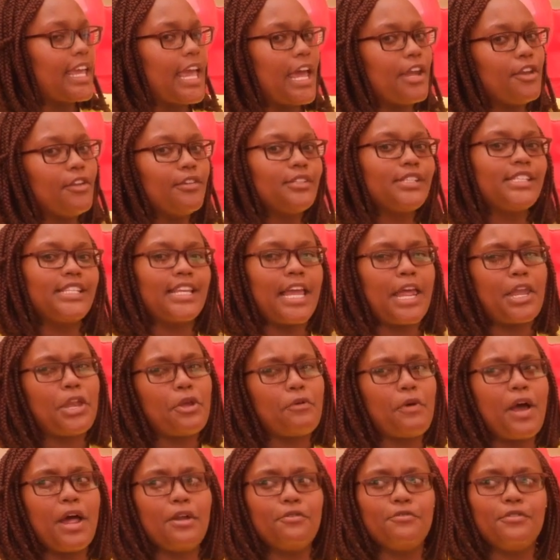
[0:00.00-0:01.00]
Can you see
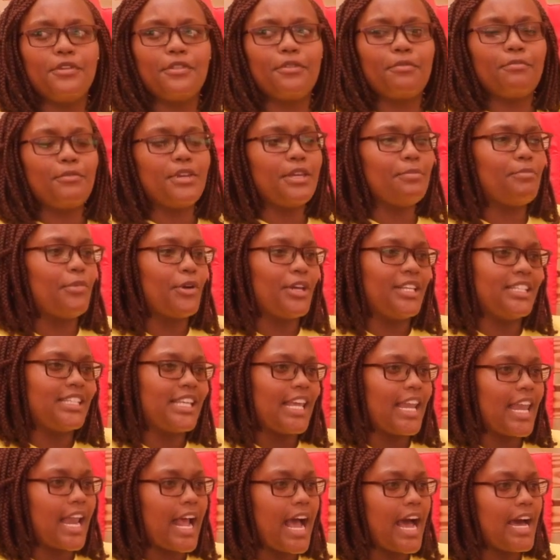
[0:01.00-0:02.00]
anyone with me,
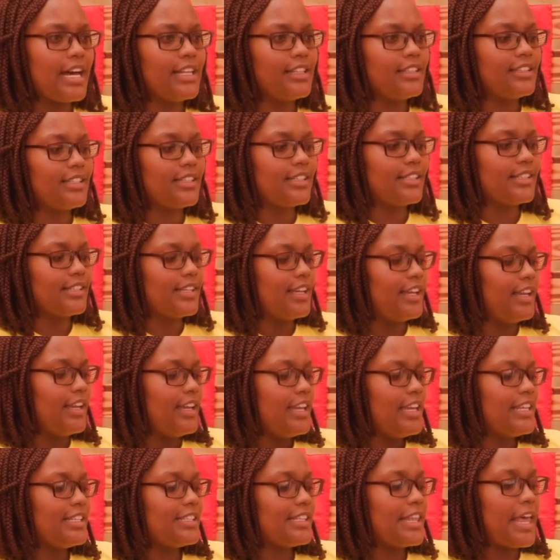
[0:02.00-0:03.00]
boys and girls?
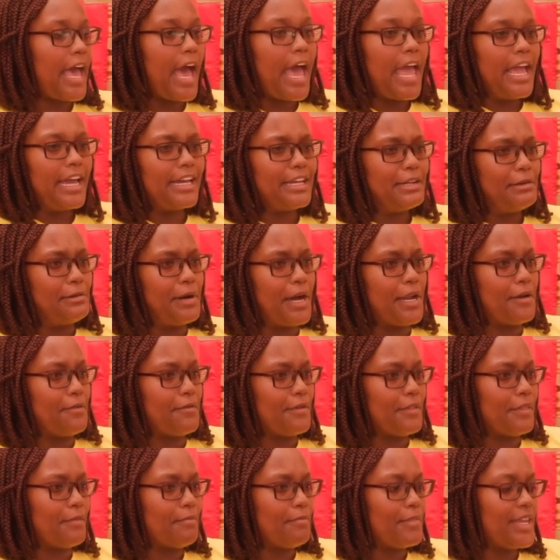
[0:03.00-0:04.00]
Is there
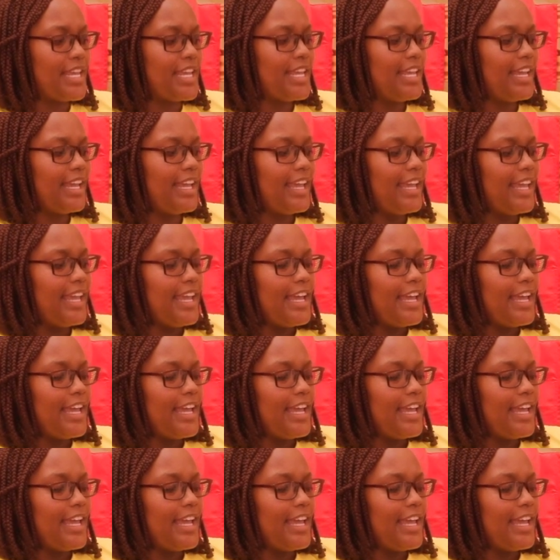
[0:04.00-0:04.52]
anyone with me?